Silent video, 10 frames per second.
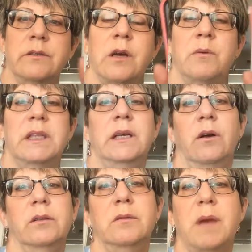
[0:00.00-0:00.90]
So in the
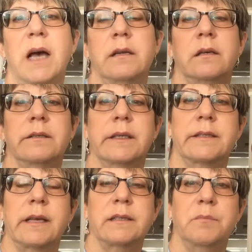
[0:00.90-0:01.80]
older models,
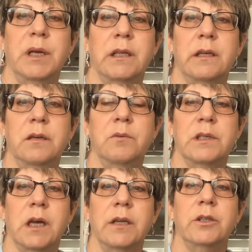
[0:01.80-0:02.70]
accessibility was
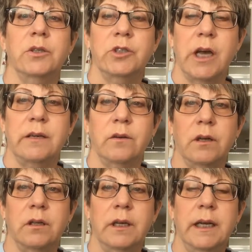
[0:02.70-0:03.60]
under
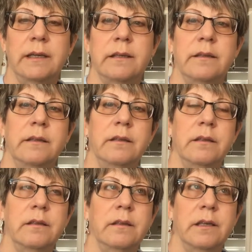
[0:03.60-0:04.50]
General, and in
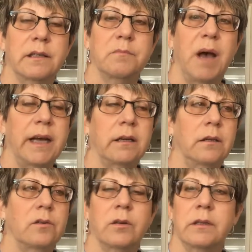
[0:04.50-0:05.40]
this
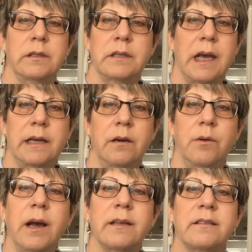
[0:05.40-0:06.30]
model or this
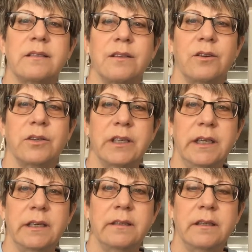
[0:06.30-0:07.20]
iOS
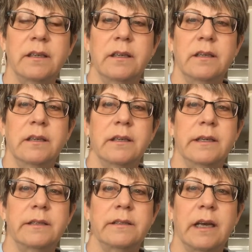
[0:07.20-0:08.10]
13,
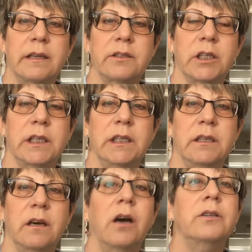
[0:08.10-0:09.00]
it's actually
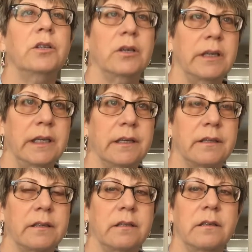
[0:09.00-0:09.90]
underneath
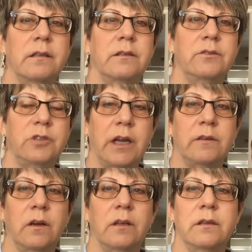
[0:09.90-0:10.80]

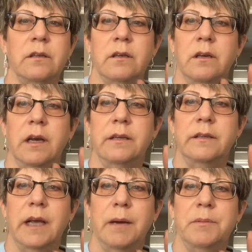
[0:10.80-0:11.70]
General. I
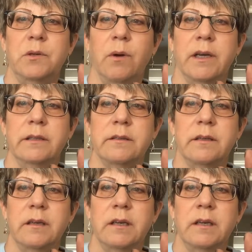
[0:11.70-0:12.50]
tap twice.